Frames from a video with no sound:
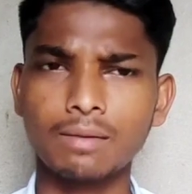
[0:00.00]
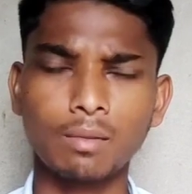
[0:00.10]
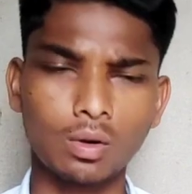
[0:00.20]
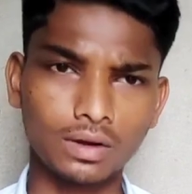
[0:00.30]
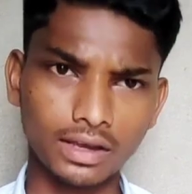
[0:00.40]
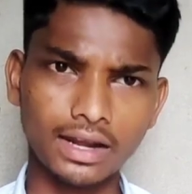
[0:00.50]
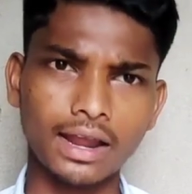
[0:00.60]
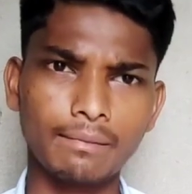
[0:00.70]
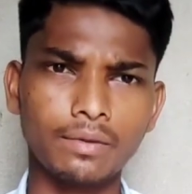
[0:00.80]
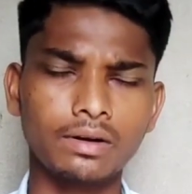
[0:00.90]
about
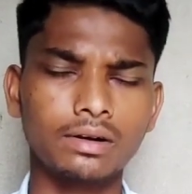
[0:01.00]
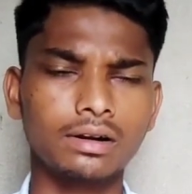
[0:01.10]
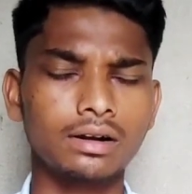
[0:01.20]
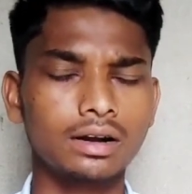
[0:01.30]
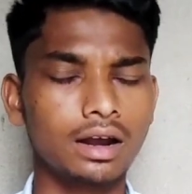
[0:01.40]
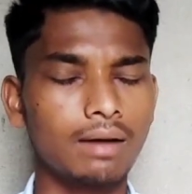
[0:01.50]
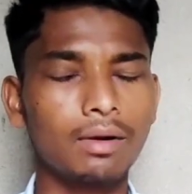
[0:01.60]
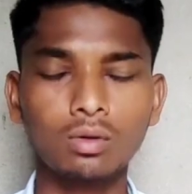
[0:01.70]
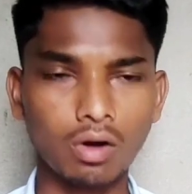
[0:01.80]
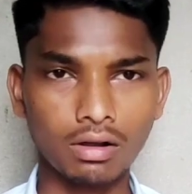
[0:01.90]
grammar,
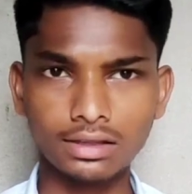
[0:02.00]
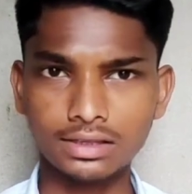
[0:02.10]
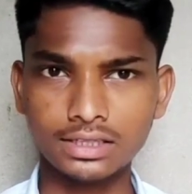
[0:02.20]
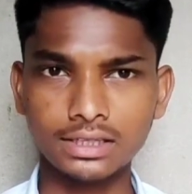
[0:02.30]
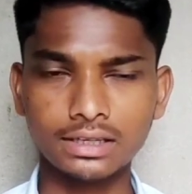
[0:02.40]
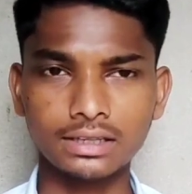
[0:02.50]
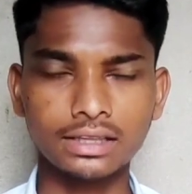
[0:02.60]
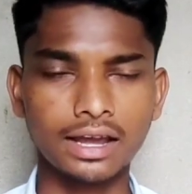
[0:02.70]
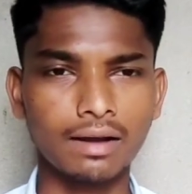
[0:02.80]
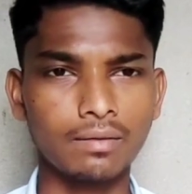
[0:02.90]
about all the things.
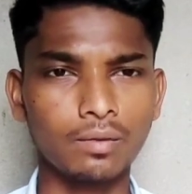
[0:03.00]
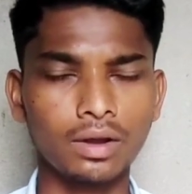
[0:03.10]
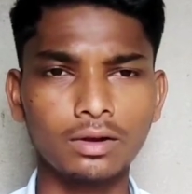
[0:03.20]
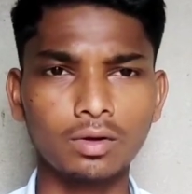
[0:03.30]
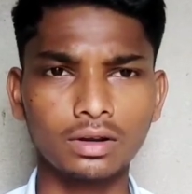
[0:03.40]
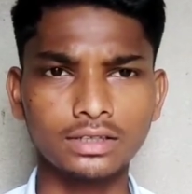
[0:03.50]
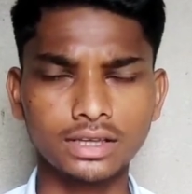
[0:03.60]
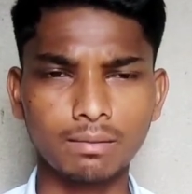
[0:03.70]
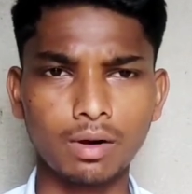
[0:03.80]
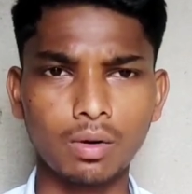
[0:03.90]
They have well knowledge
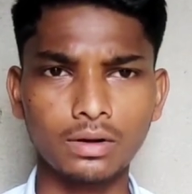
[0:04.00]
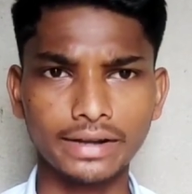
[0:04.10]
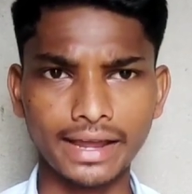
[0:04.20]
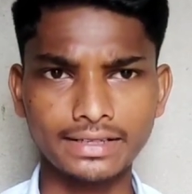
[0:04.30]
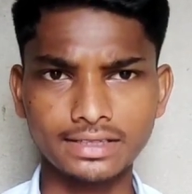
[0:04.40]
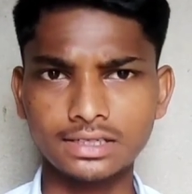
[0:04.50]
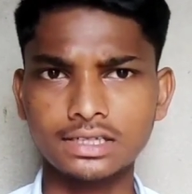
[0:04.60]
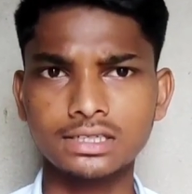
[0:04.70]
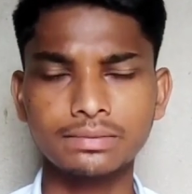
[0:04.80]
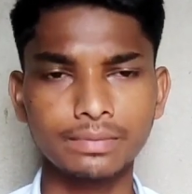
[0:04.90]
about
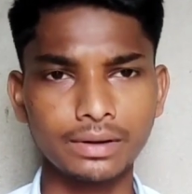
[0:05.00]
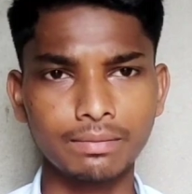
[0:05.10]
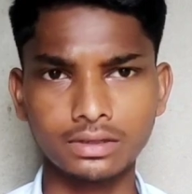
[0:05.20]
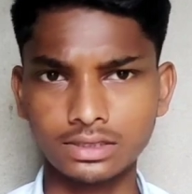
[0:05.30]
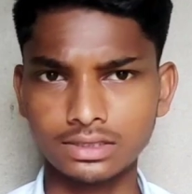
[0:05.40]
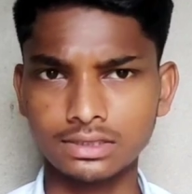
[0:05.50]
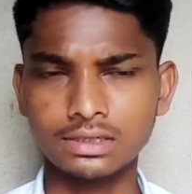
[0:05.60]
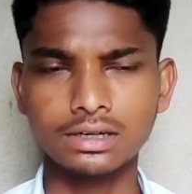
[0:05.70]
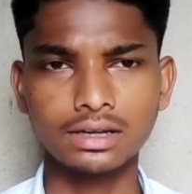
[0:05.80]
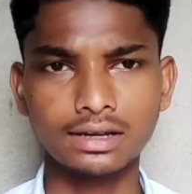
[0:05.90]
tenses,
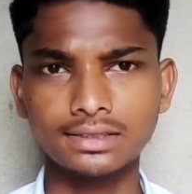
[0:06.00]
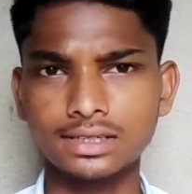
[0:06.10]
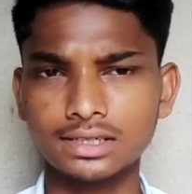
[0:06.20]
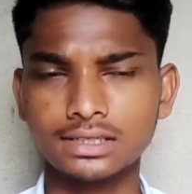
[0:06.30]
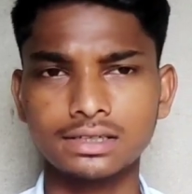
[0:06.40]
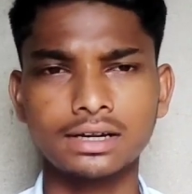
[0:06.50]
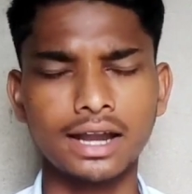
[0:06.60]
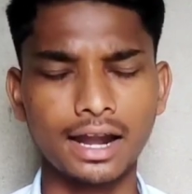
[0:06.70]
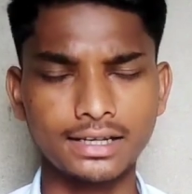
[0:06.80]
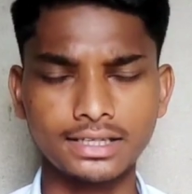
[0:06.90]
preposition, conjunction,
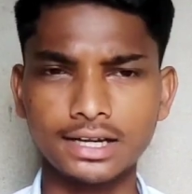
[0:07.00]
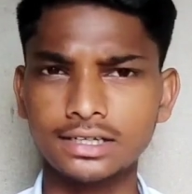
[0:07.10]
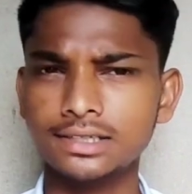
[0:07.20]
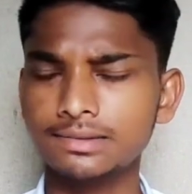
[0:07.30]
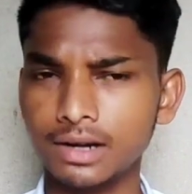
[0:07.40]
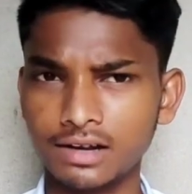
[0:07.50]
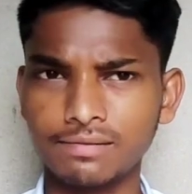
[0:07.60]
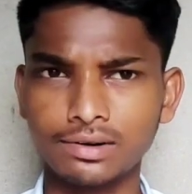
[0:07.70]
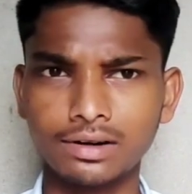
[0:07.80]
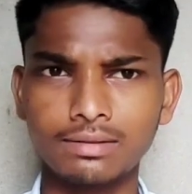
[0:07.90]
adjective,
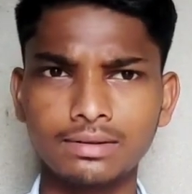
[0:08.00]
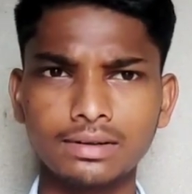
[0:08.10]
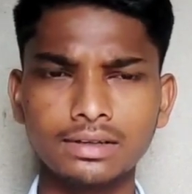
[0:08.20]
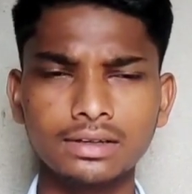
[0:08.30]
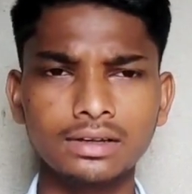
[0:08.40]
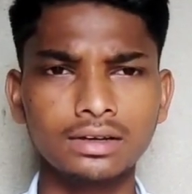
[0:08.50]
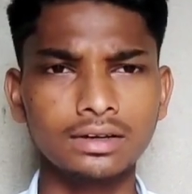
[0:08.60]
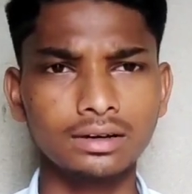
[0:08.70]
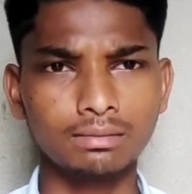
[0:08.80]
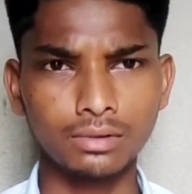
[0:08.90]
adverb,
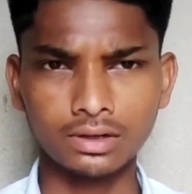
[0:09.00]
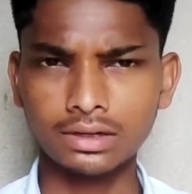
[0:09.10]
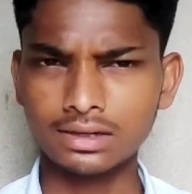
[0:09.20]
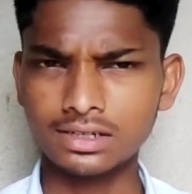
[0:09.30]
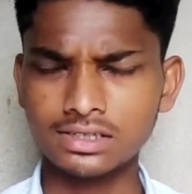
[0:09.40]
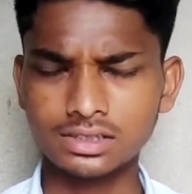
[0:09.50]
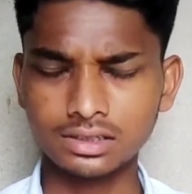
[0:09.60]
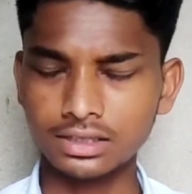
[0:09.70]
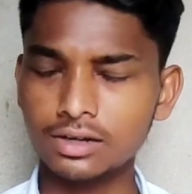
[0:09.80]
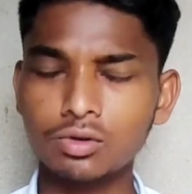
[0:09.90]
models.
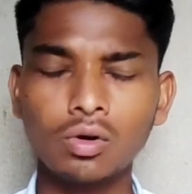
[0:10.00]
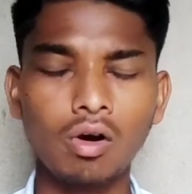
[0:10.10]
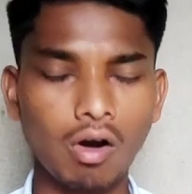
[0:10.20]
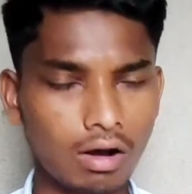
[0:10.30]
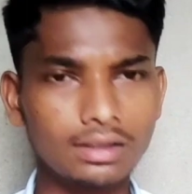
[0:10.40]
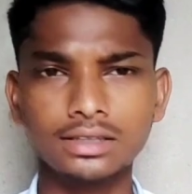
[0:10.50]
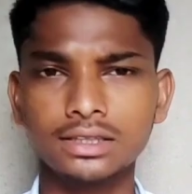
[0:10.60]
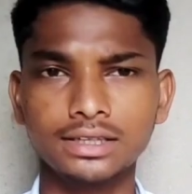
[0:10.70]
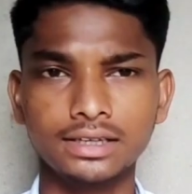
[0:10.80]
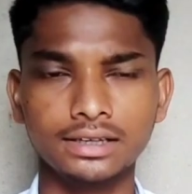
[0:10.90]
They know all the
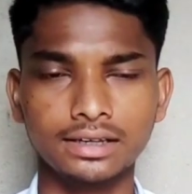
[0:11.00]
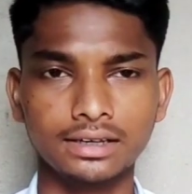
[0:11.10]
thing